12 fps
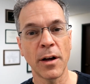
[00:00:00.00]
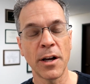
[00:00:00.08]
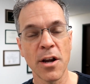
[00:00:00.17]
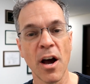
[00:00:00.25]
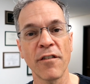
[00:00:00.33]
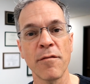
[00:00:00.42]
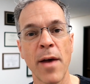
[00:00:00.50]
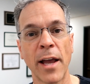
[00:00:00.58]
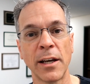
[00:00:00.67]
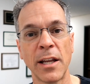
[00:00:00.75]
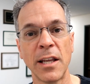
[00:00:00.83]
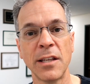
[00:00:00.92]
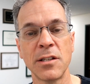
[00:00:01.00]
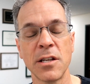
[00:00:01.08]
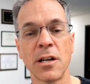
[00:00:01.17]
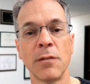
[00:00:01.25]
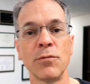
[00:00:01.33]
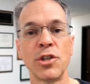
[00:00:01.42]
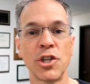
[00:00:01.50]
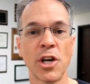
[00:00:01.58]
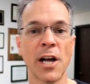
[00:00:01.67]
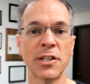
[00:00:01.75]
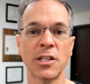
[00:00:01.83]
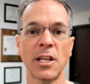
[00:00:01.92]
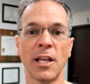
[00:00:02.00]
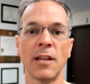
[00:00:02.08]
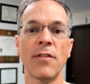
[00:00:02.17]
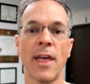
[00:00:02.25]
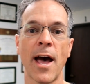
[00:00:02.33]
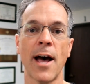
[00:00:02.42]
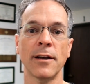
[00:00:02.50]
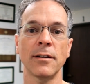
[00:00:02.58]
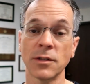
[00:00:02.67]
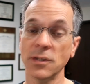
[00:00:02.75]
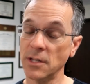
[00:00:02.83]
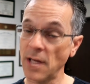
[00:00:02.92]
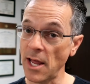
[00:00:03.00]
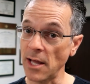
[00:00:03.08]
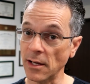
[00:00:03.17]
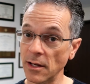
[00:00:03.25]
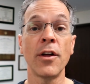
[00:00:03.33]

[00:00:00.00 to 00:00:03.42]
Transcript: enough magnesium just in that steak.